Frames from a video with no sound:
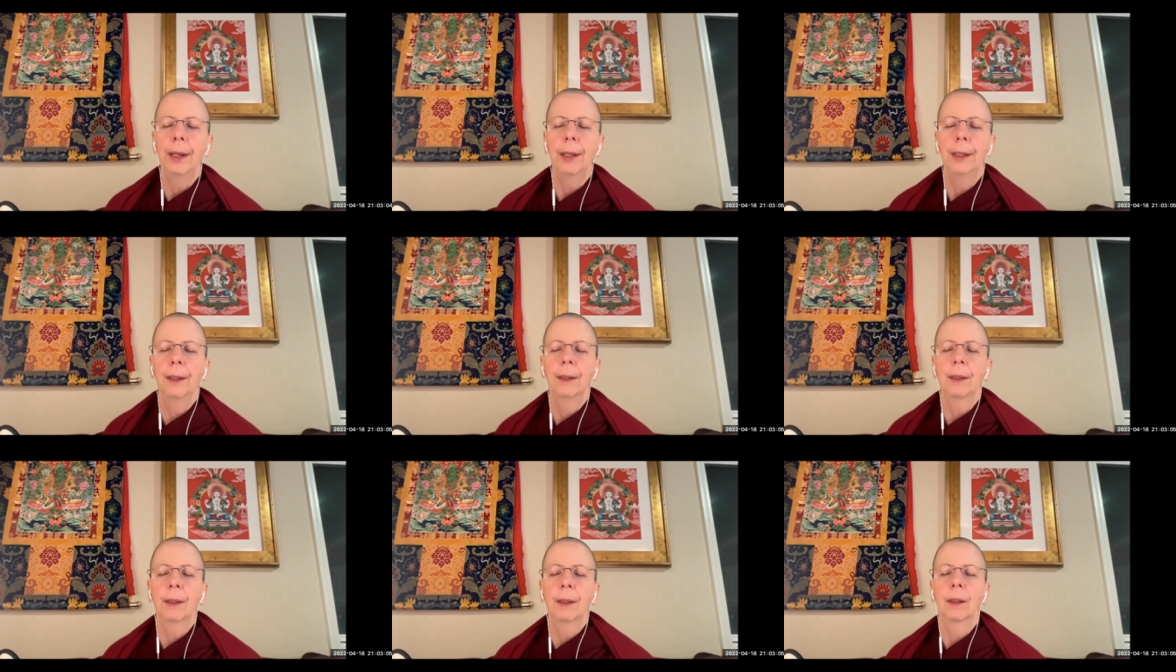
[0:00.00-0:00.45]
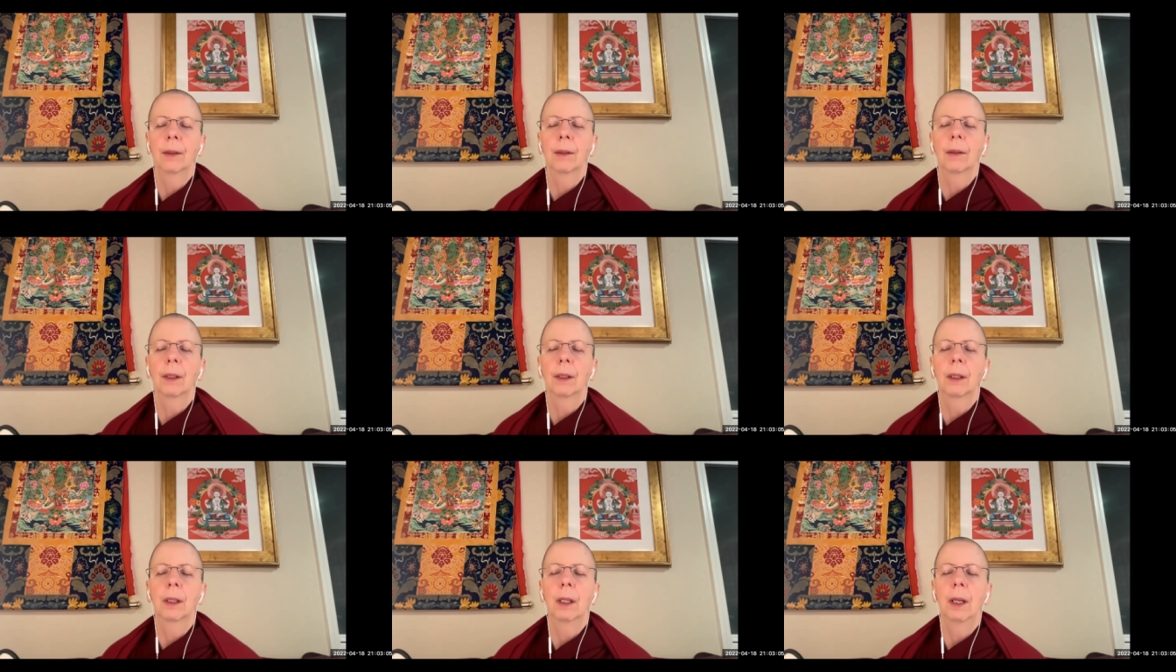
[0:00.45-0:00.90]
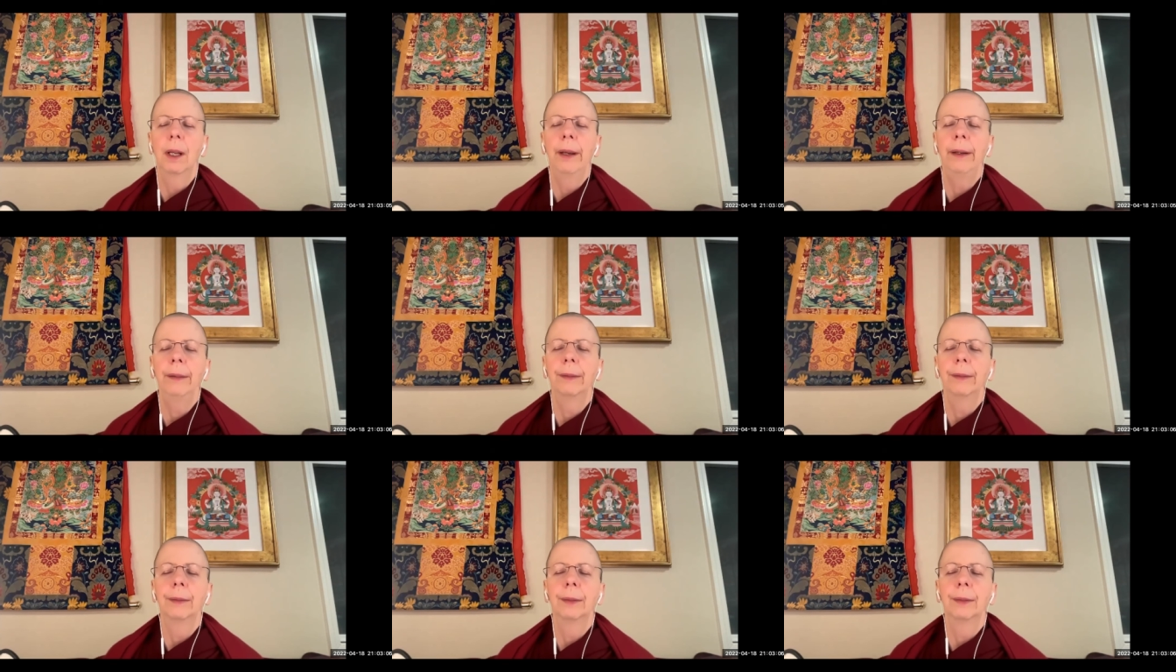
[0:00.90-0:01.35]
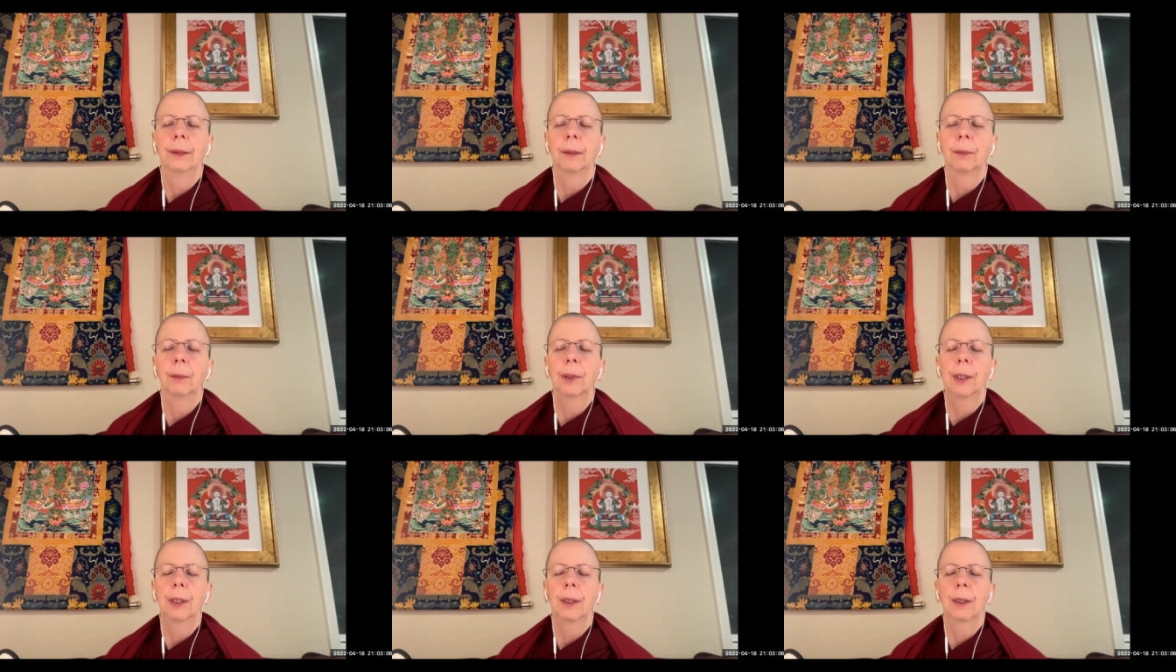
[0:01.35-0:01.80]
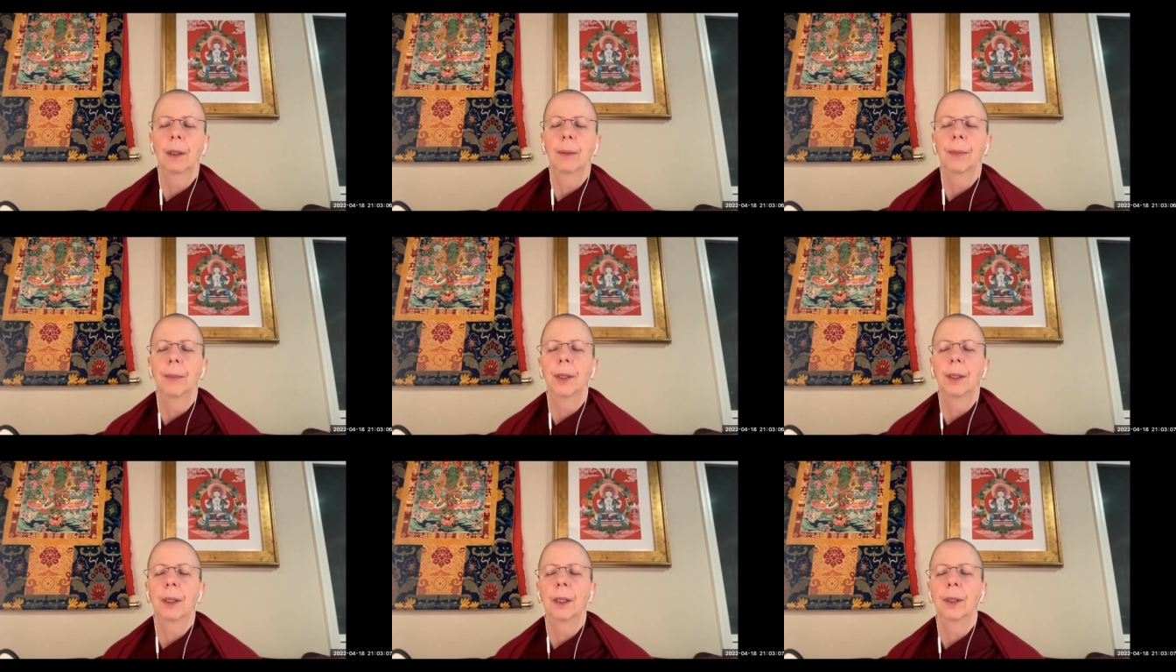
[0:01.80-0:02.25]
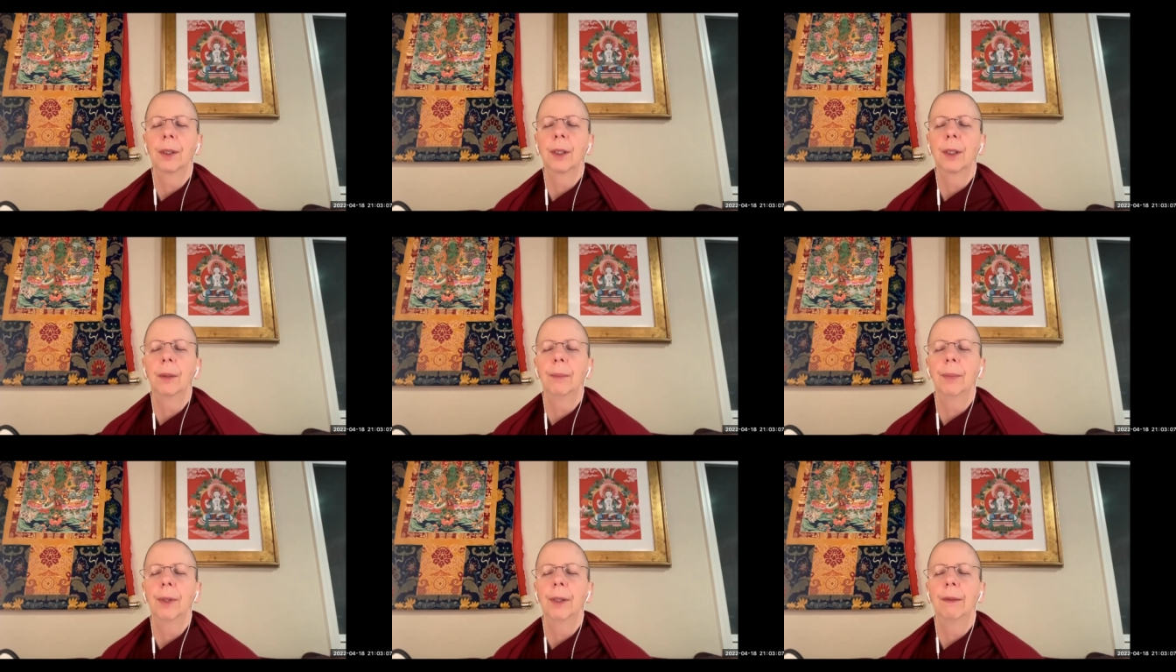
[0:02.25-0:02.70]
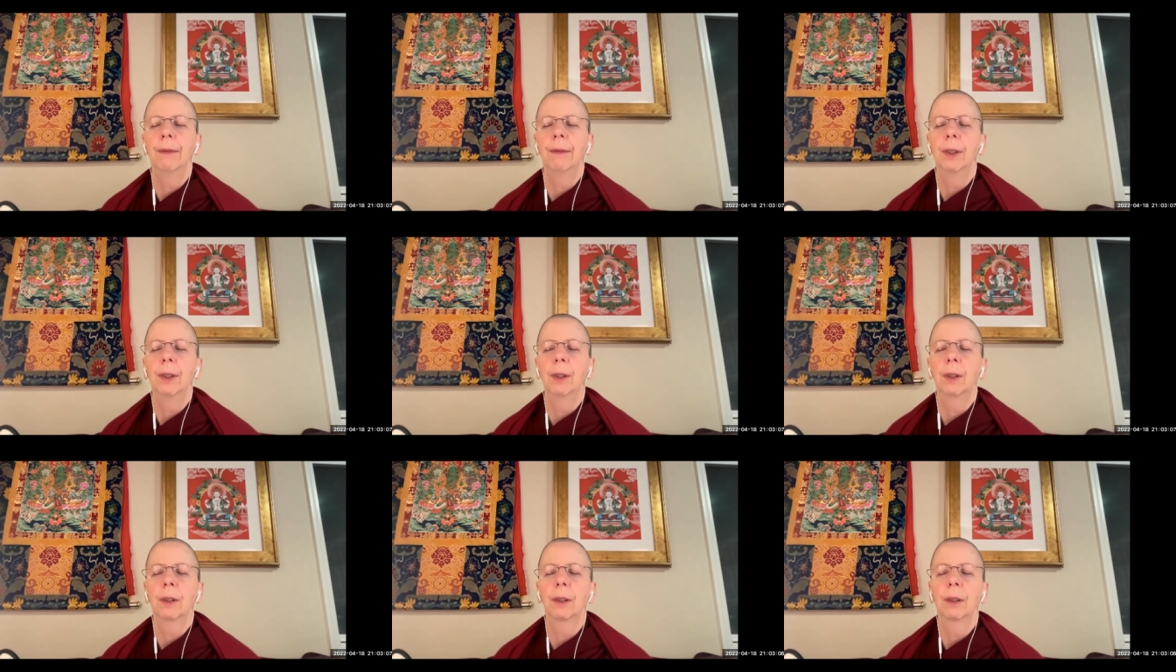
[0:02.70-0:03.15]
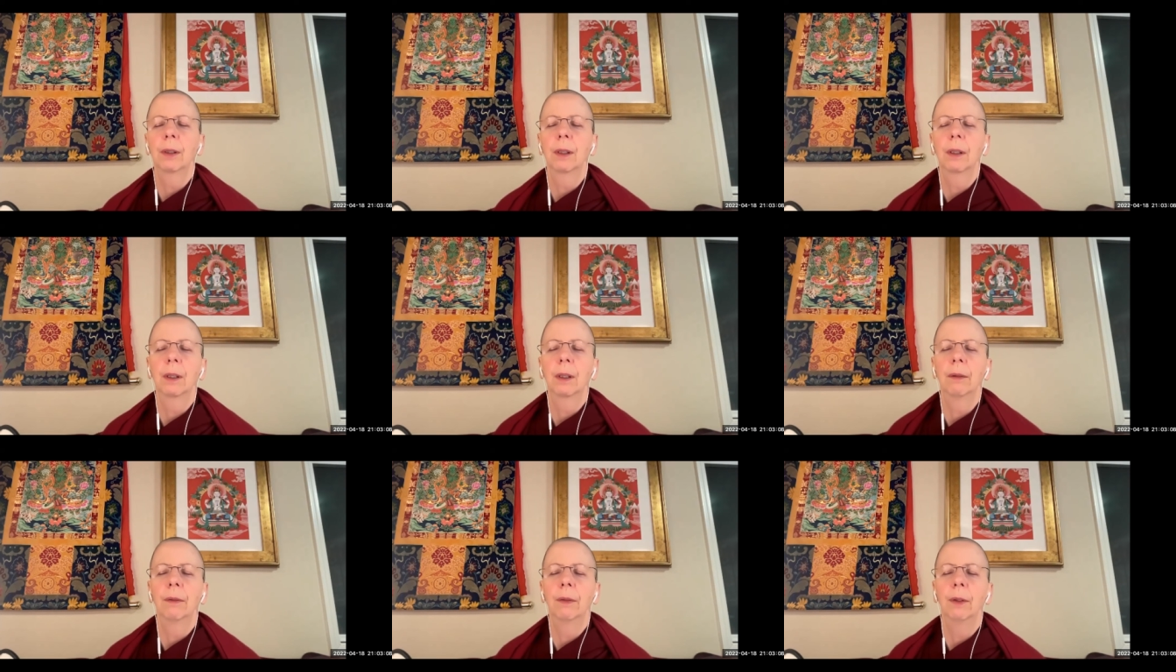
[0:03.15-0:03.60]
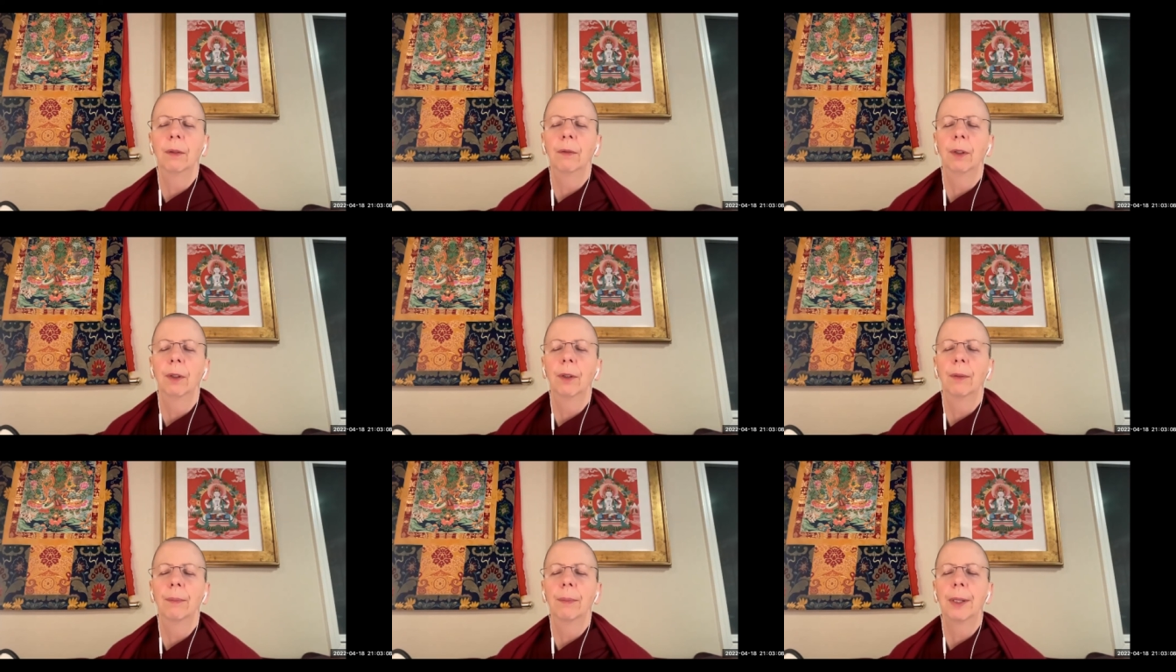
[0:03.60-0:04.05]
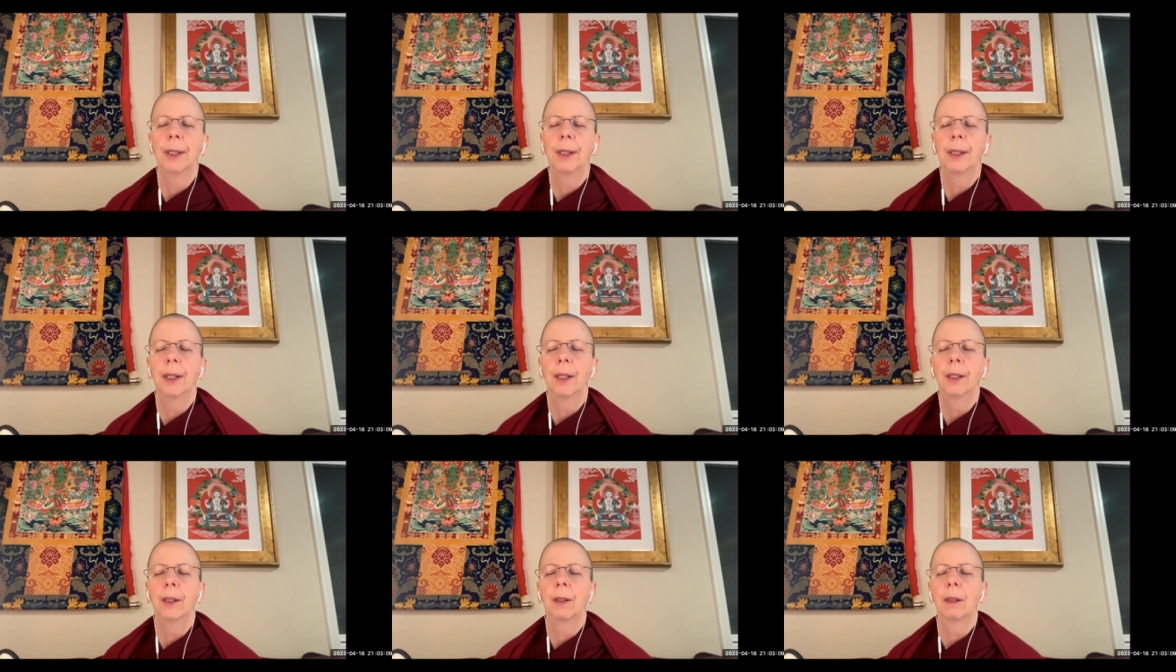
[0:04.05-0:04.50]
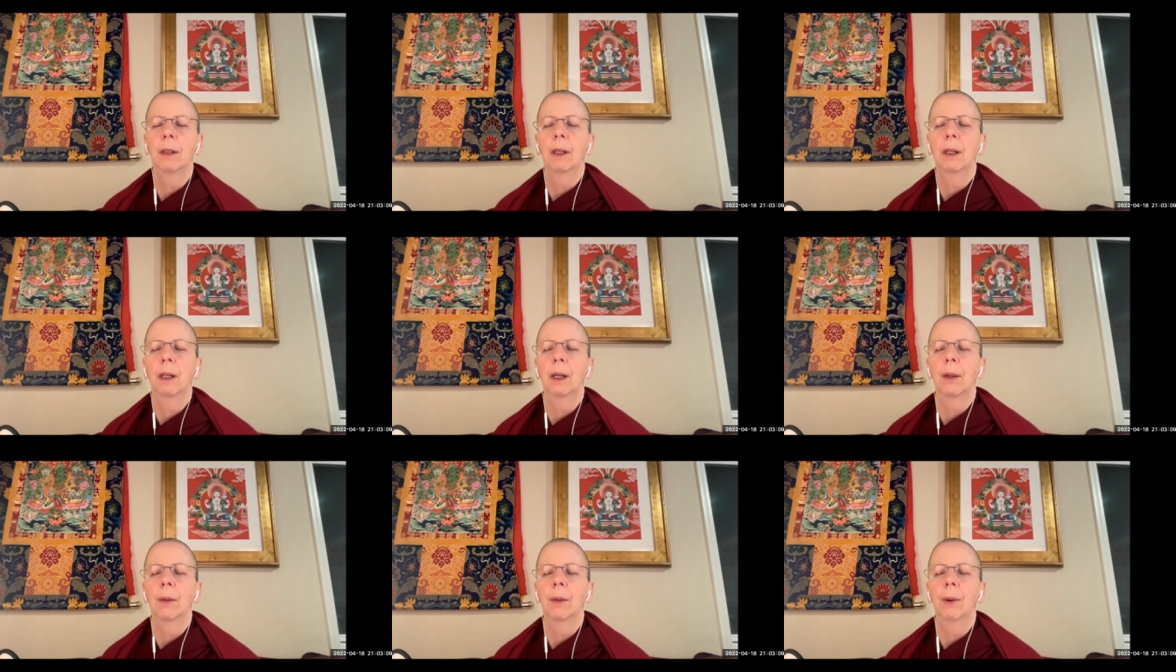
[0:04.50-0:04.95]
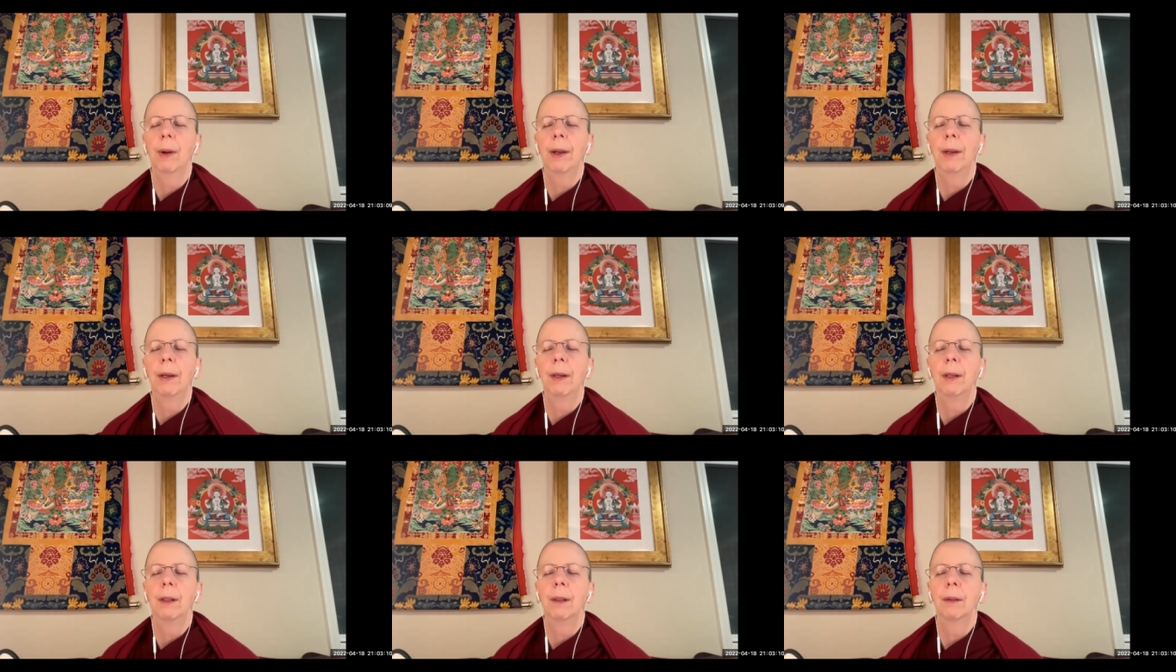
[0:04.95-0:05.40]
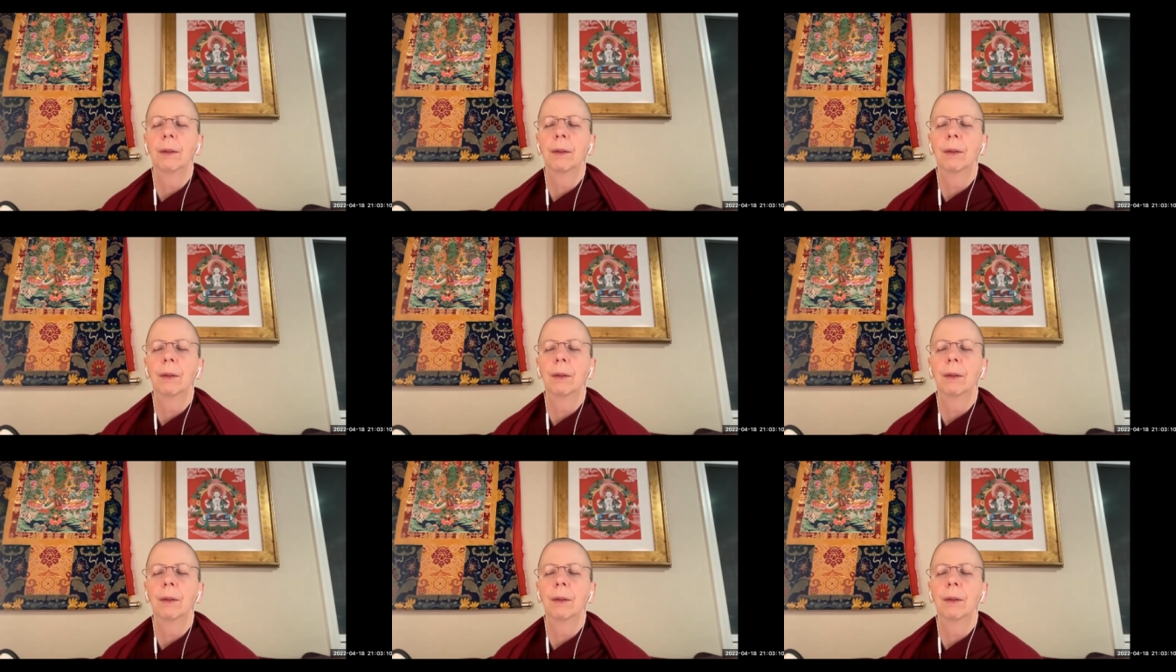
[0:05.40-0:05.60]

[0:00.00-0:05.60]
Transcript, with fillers: hand is nestled in the left with the thumbs touching, but if it's if you've learnt meditation another way